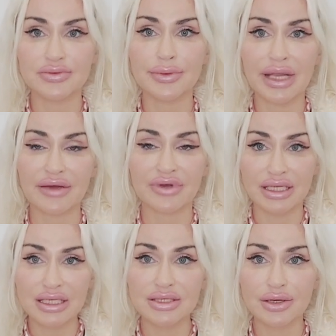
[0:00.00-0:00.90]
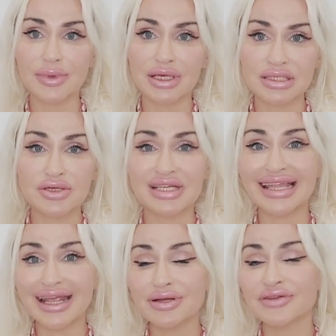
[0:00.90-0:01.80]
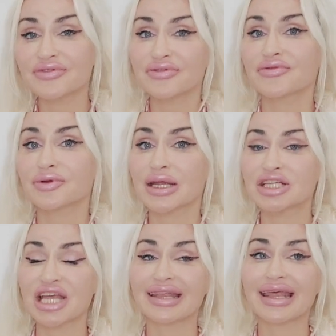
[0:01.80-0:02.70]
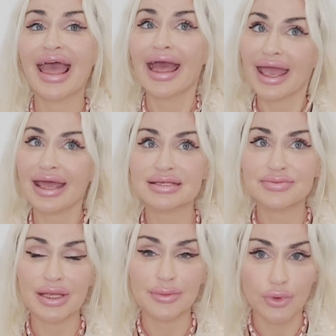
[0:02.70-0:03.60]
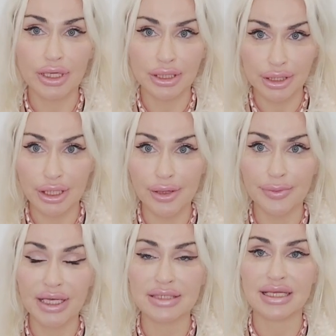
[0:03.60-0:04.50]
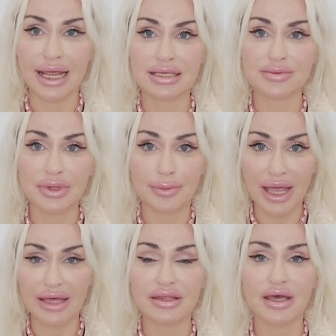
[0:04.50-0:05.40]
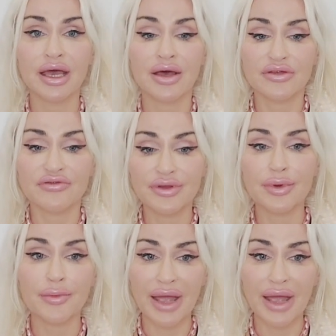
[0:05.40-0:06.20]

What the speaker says: women have it easier because their narrative of liberation has been more clear, because it has been the path, the female